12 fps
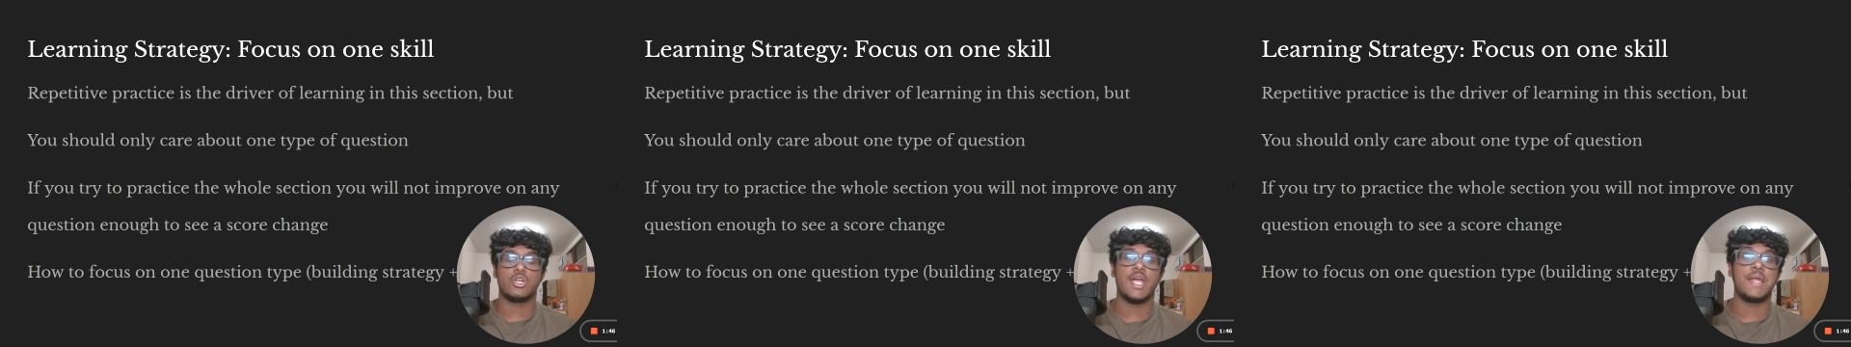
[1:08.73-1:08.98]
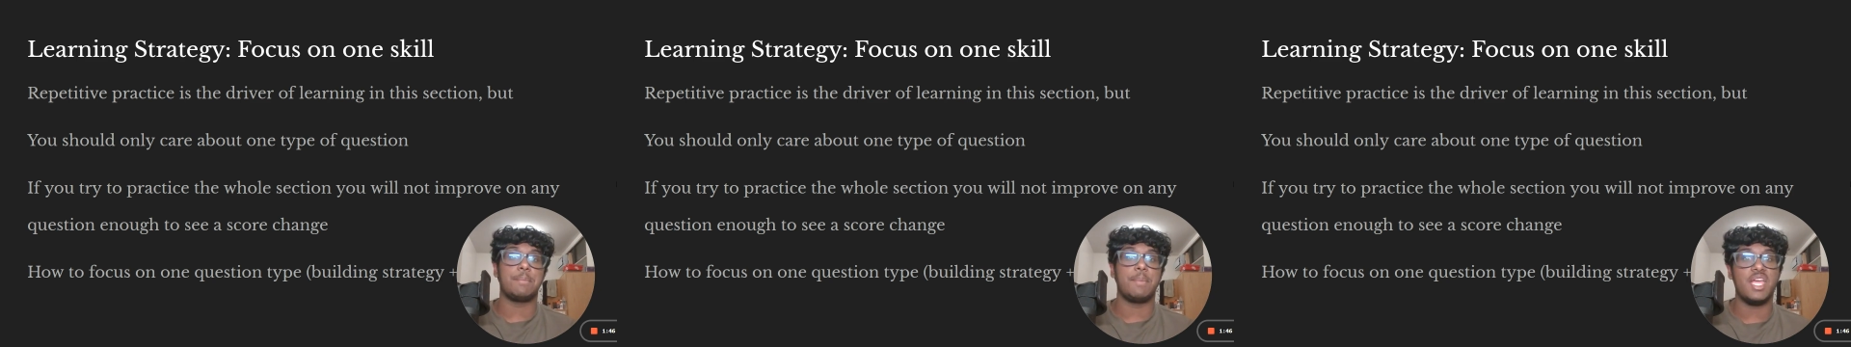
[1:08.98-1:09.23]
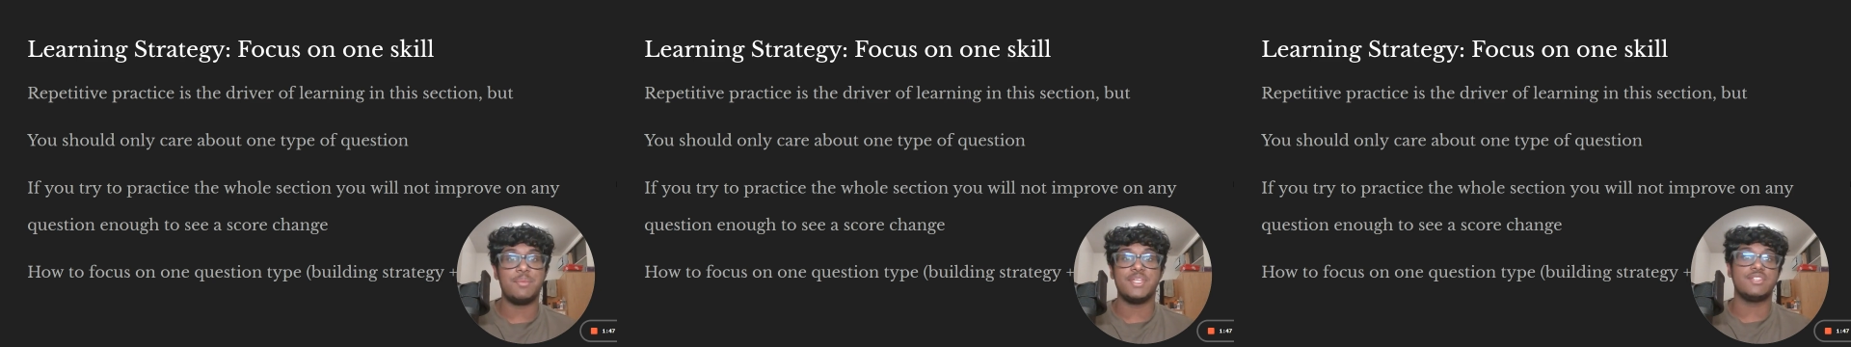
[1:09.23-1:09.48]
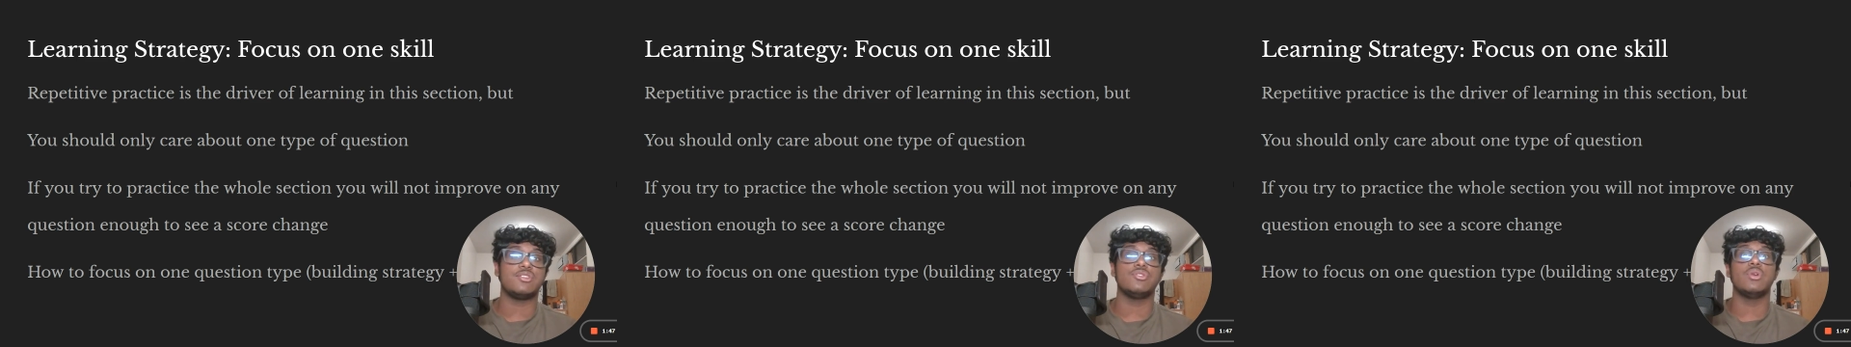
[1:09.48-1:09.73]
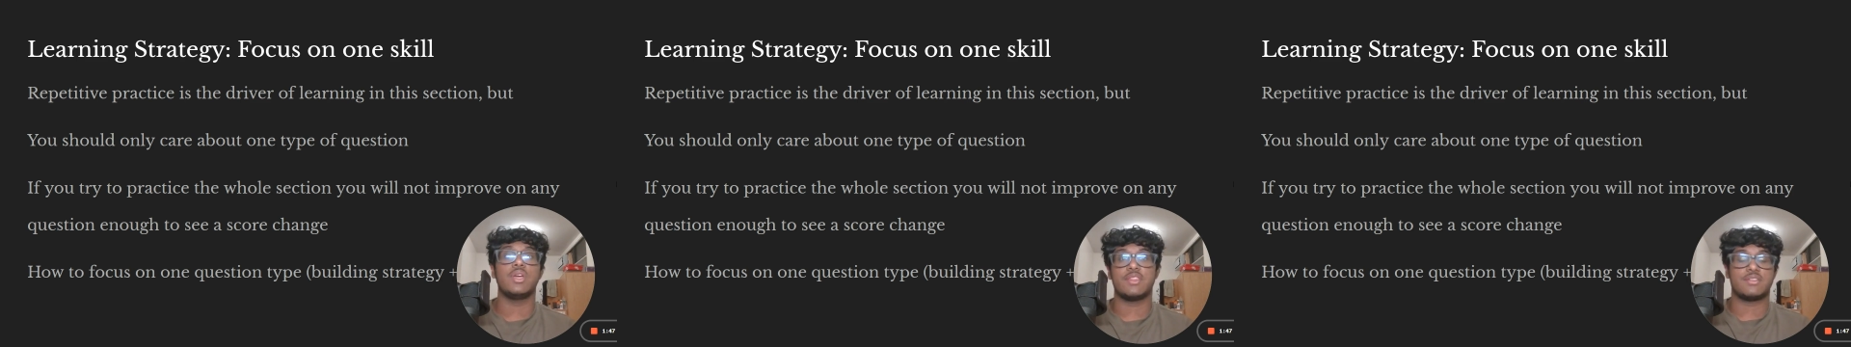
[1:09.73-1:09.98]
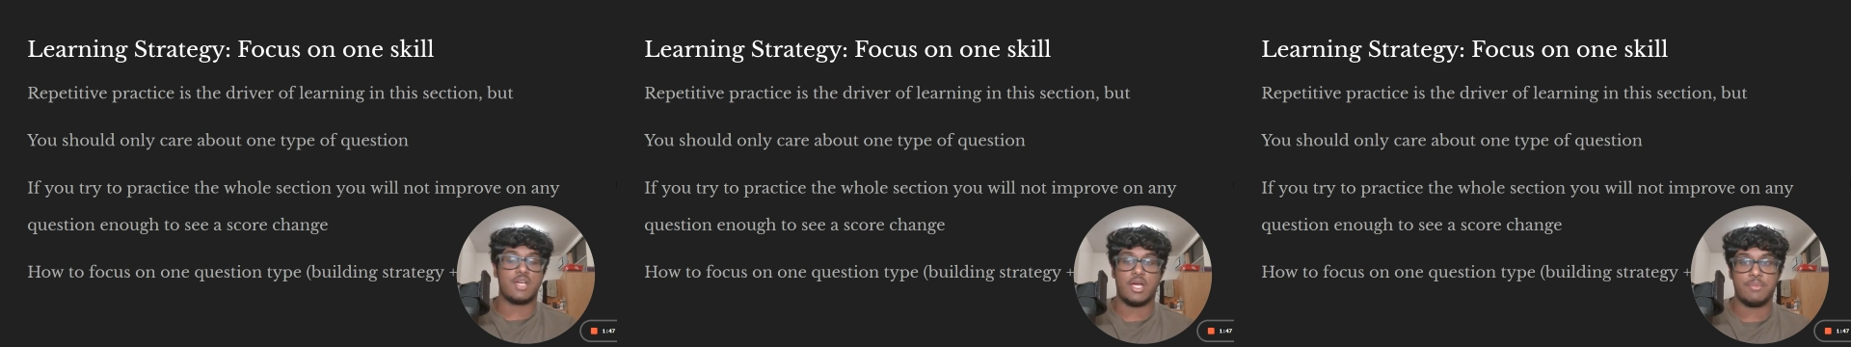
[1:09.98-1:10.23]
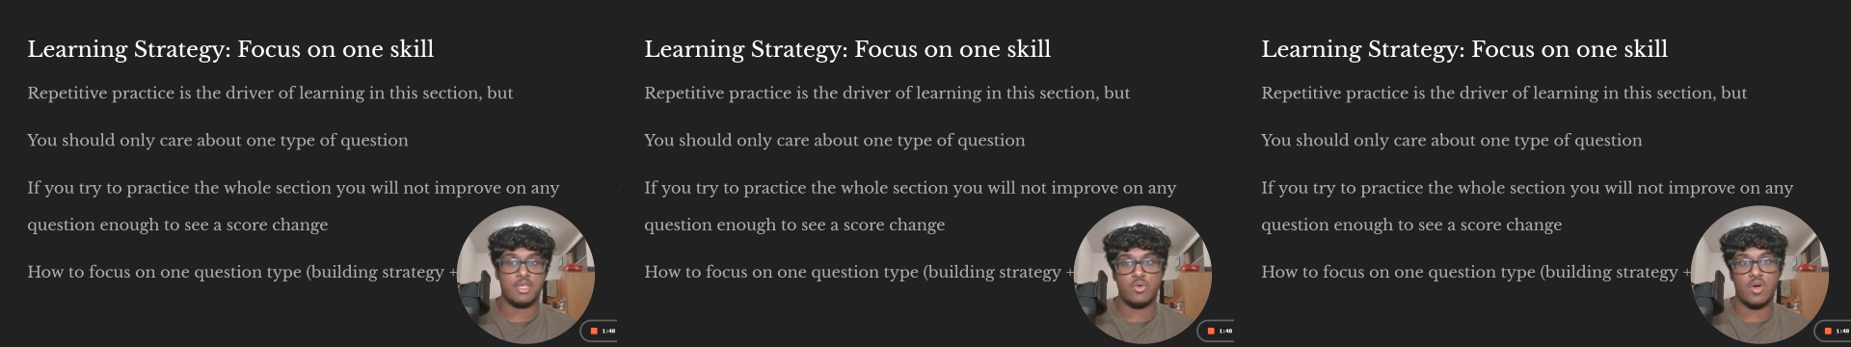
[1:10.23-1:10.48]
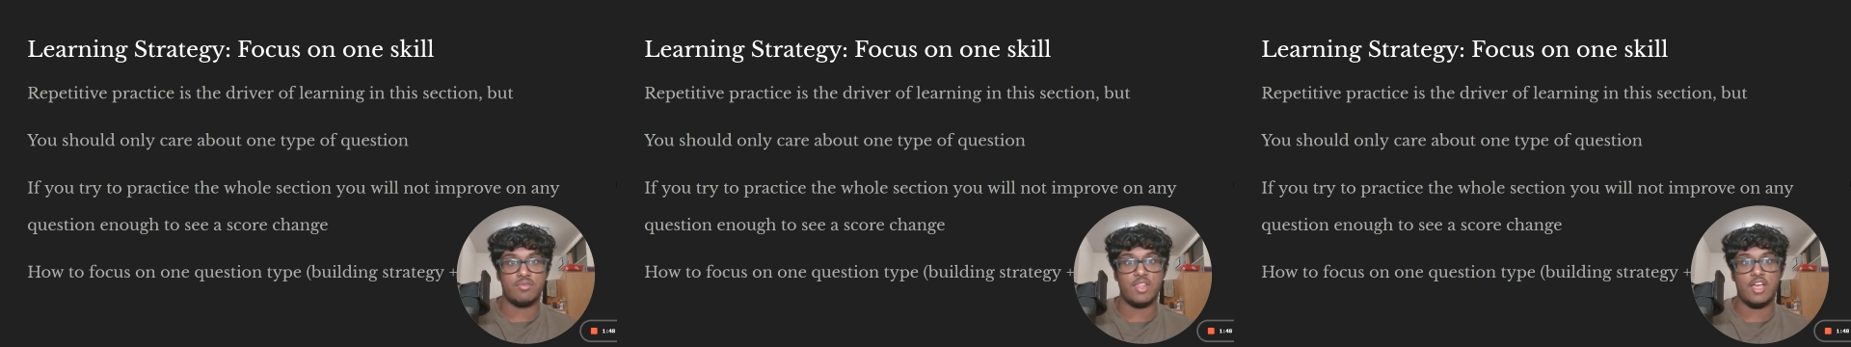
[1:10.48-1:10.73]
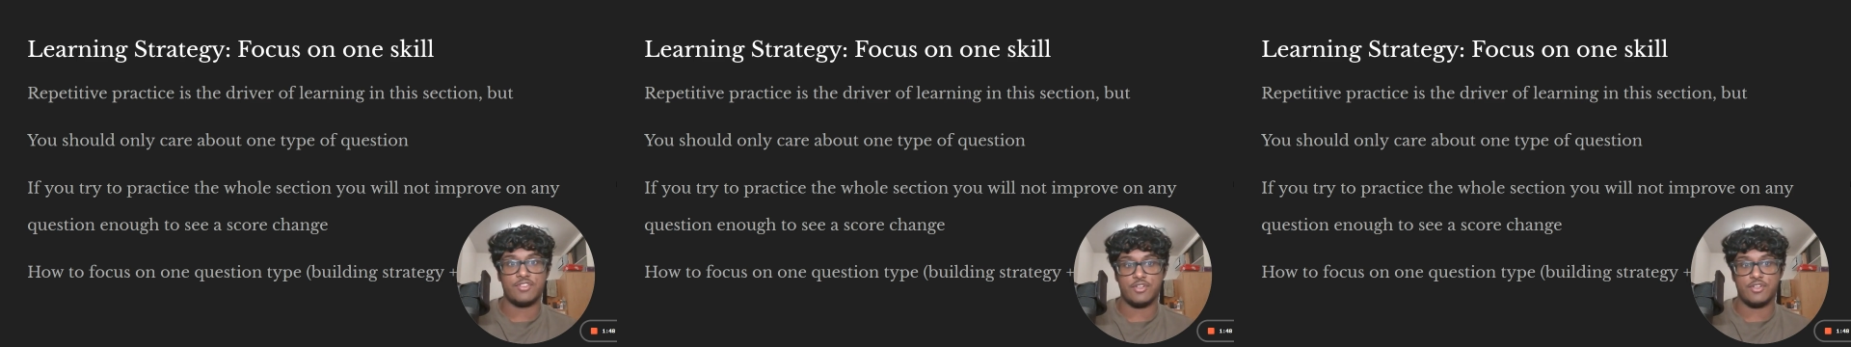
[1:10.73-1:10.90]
and maybe two in the time that you have left.